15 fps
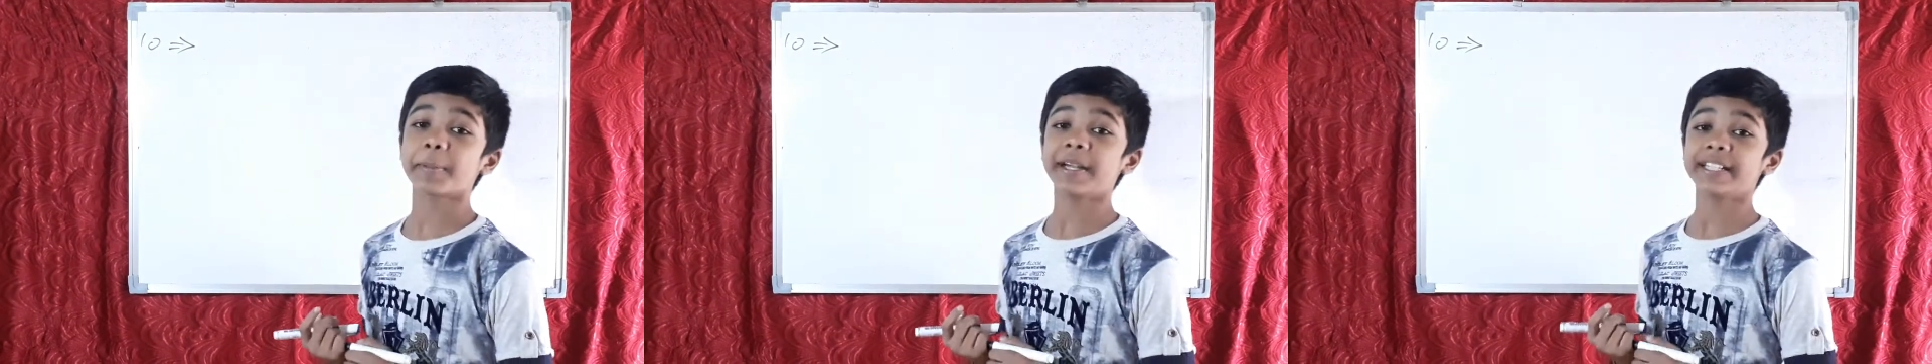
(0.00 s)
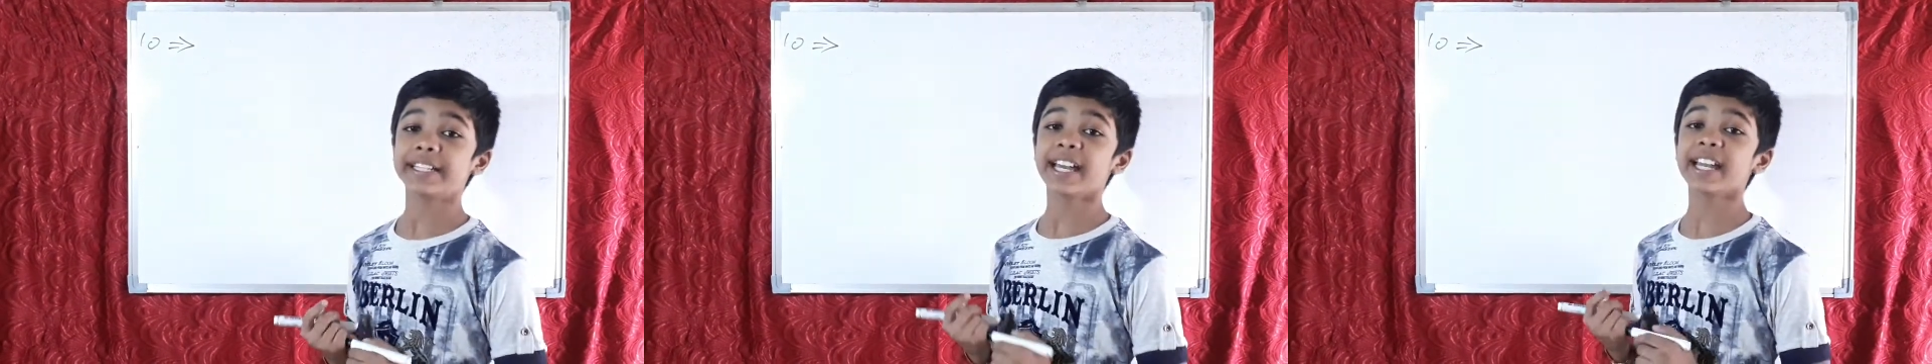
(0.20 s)

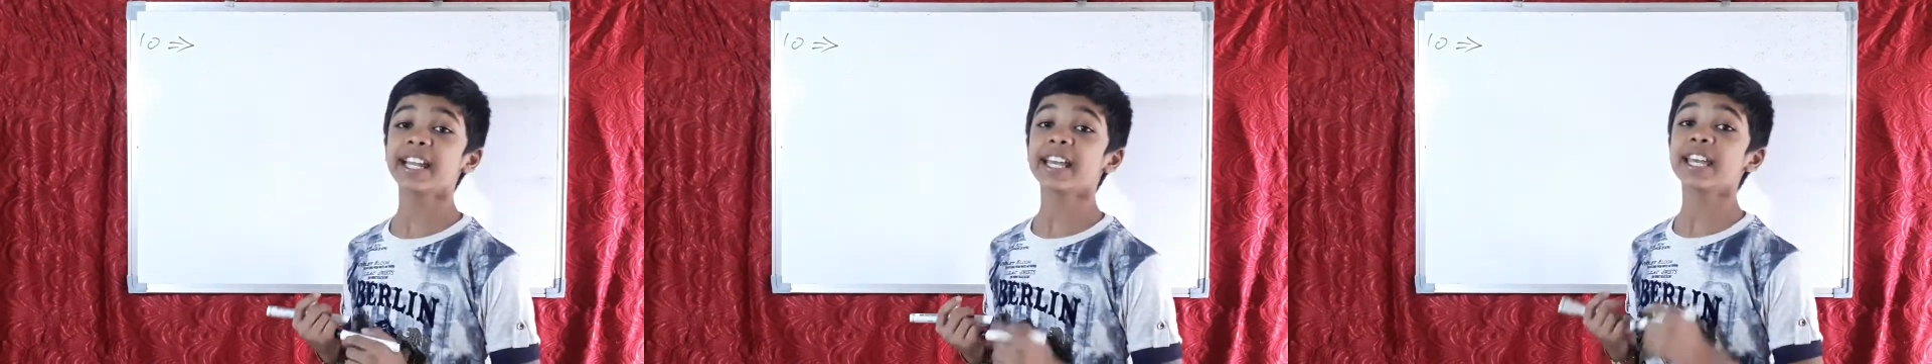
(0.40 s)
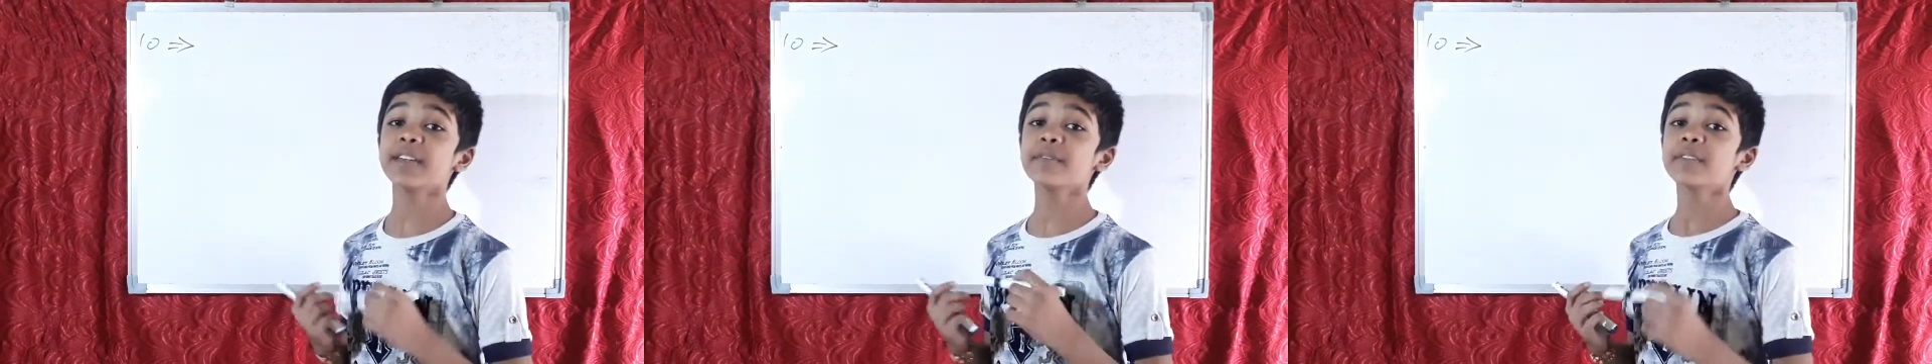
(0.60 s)
10
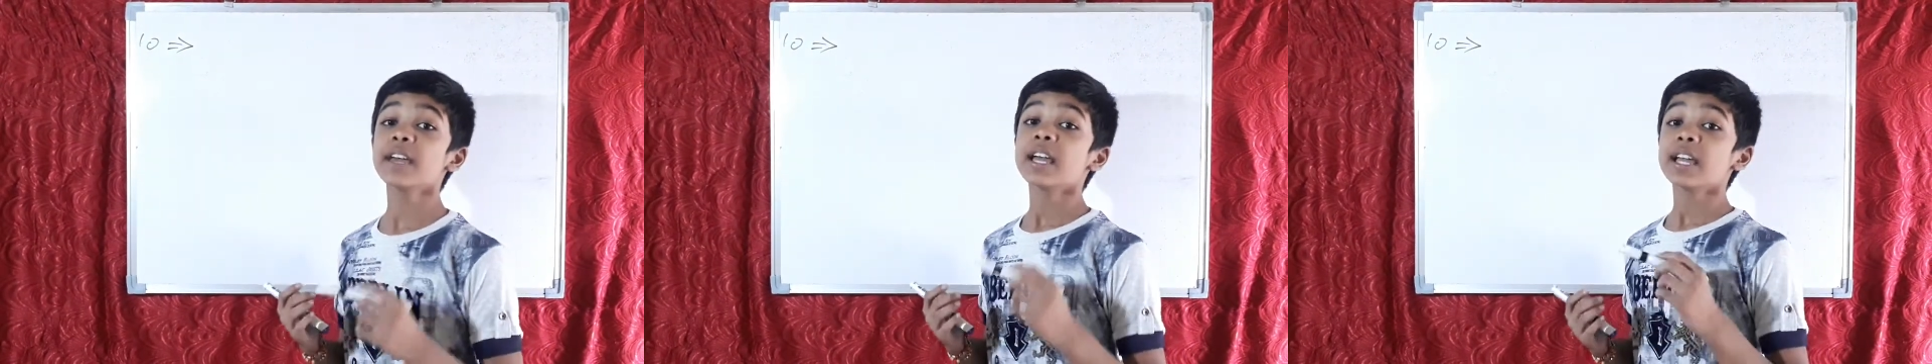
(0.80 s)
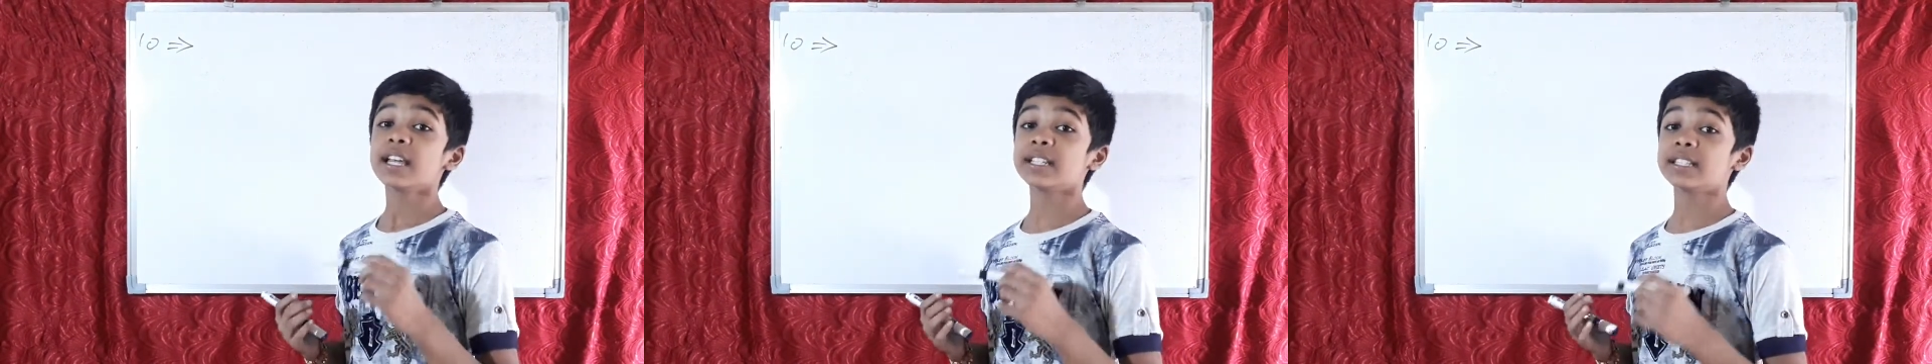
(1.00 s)
if
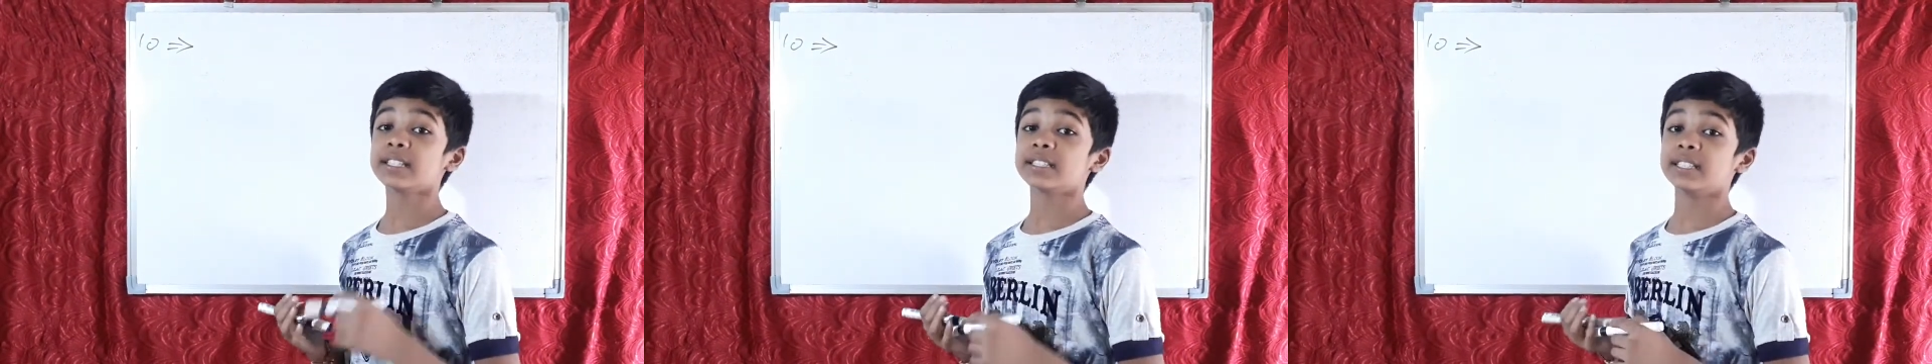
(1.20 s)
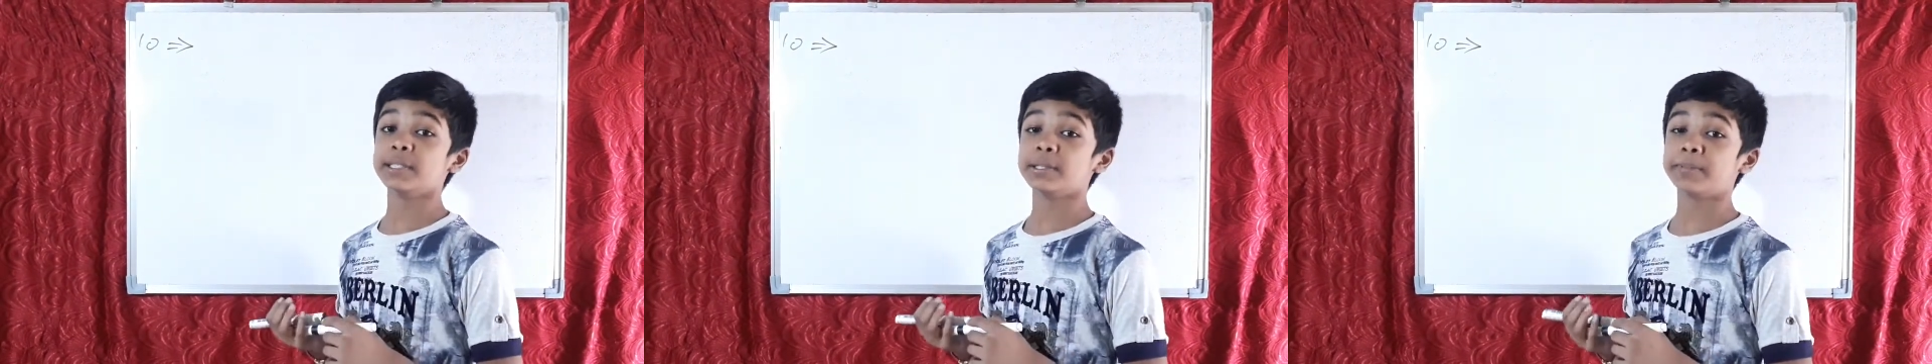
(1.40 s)
it is
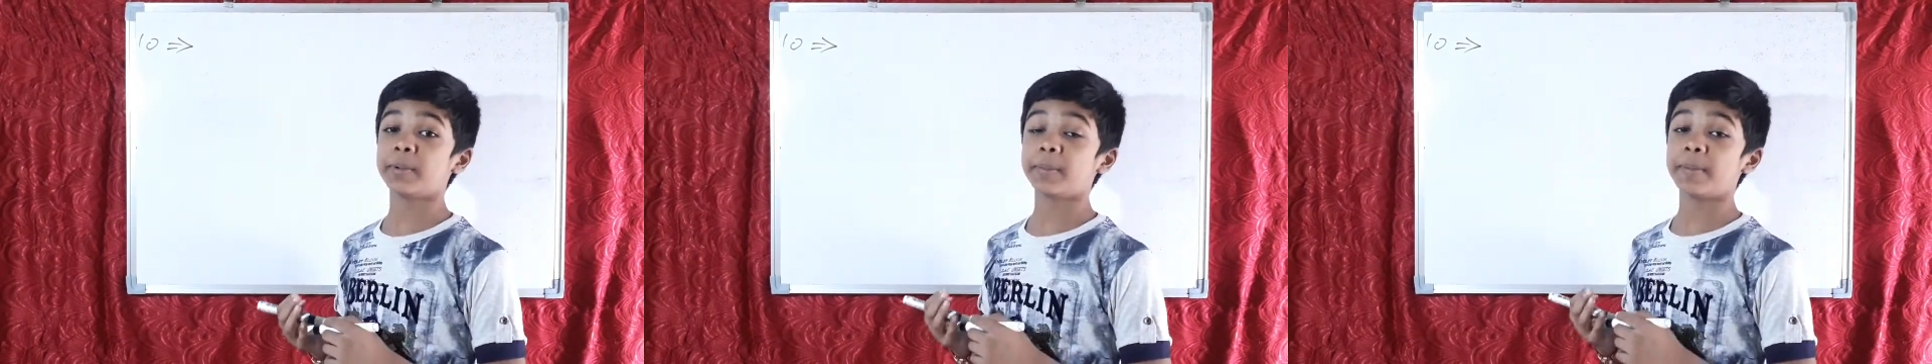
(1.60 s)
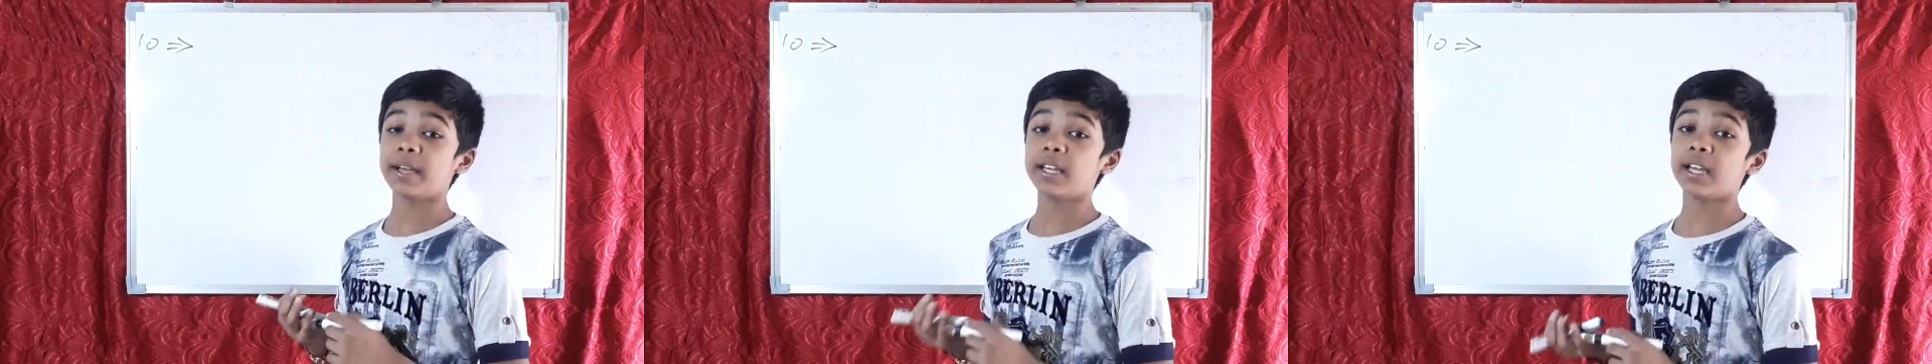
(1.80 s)
divisible
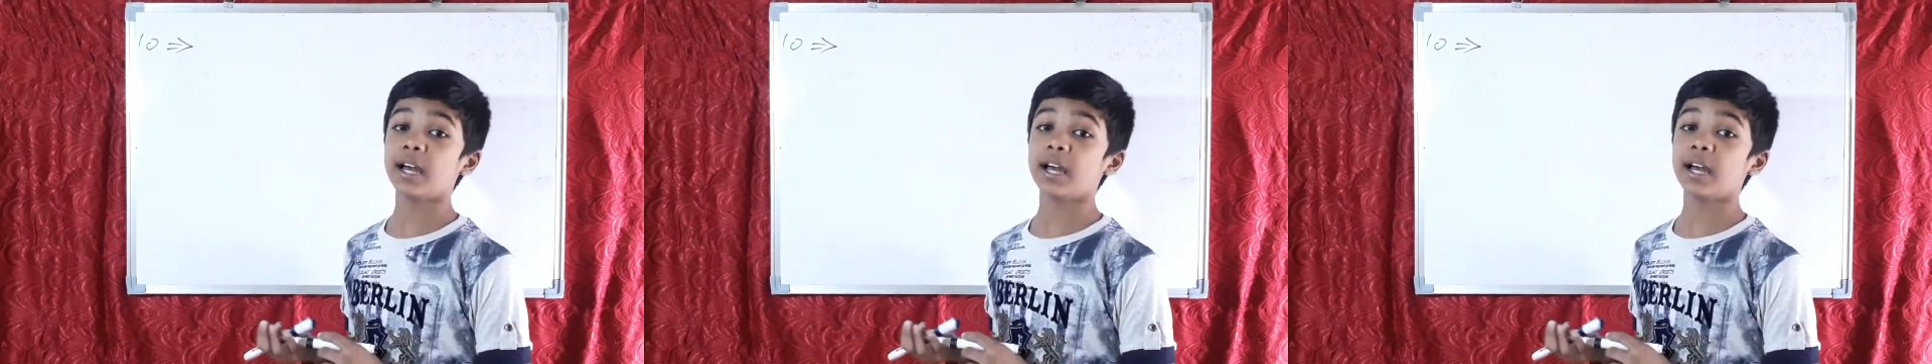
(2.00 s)
by